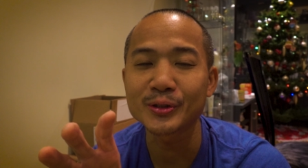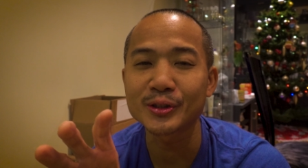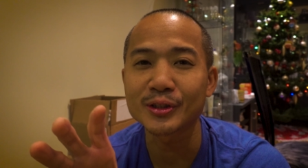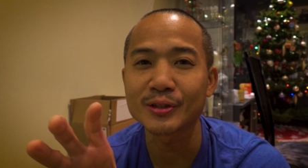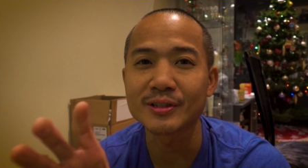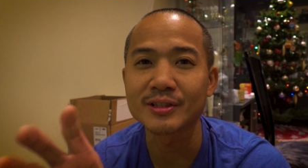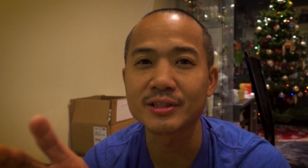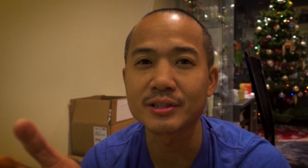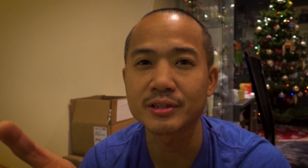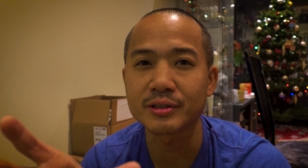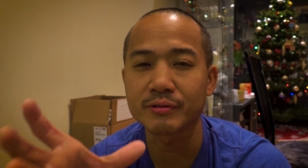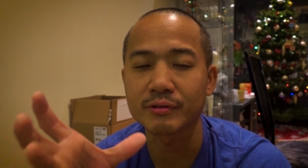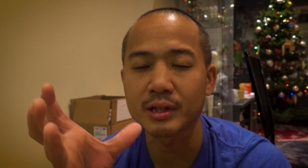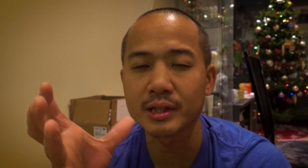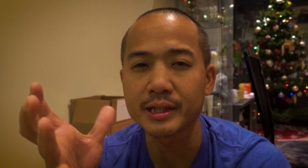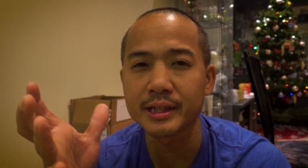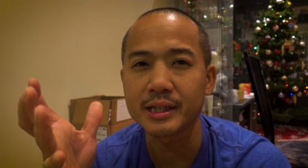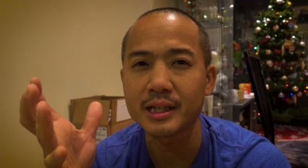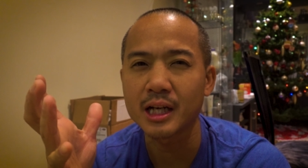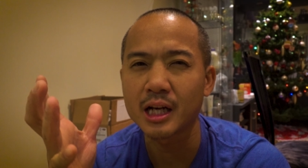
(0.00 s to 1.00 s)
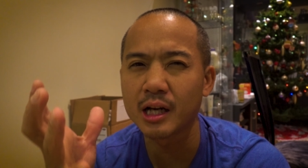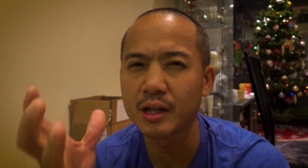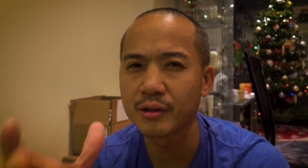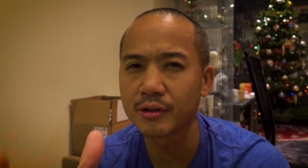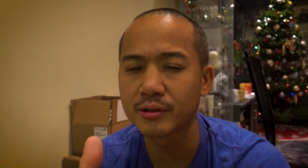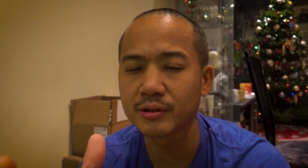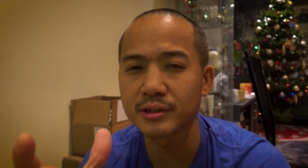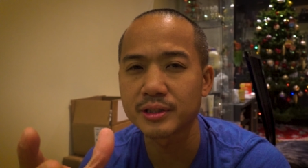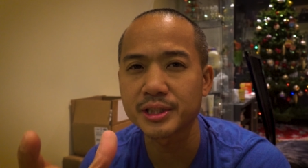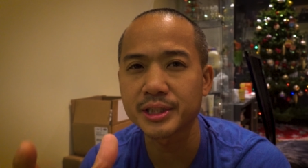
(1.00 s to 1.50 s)
So it's just right
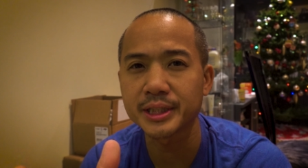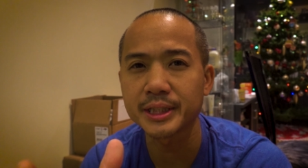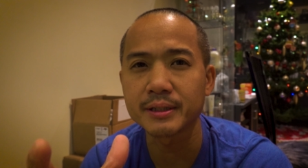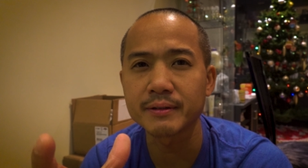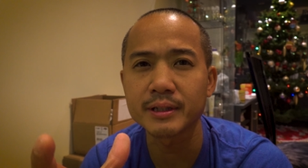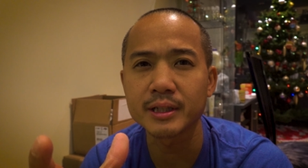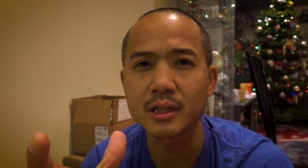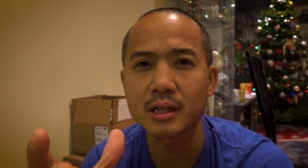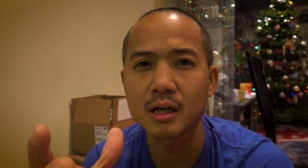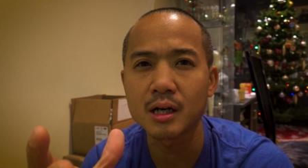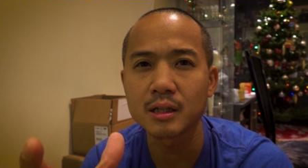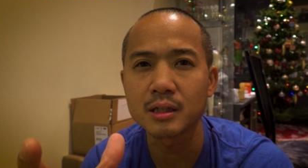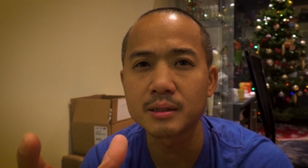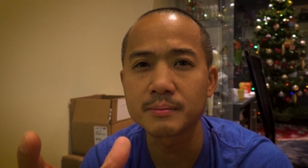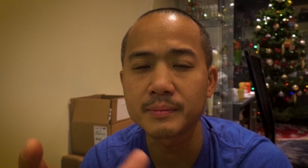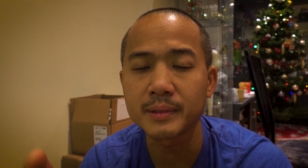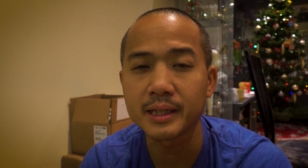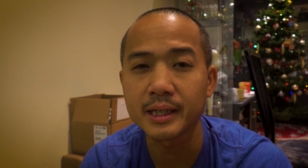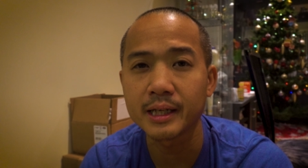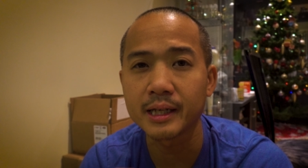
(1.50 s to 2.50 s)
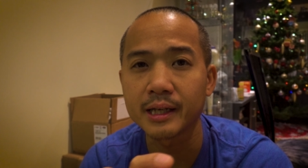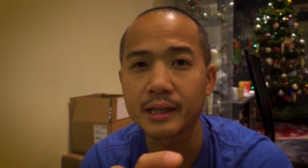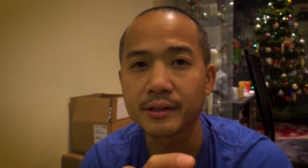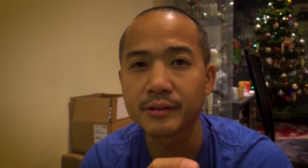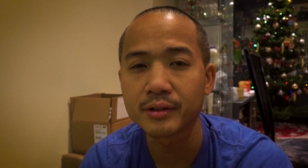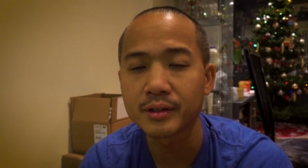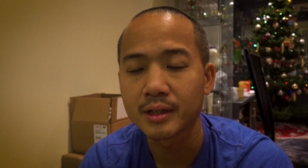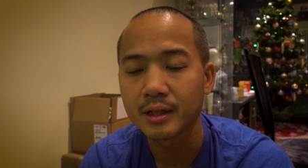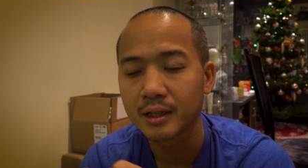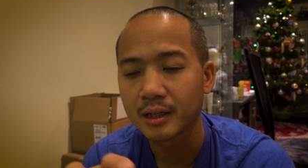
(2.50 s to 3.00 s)
under their steering column, and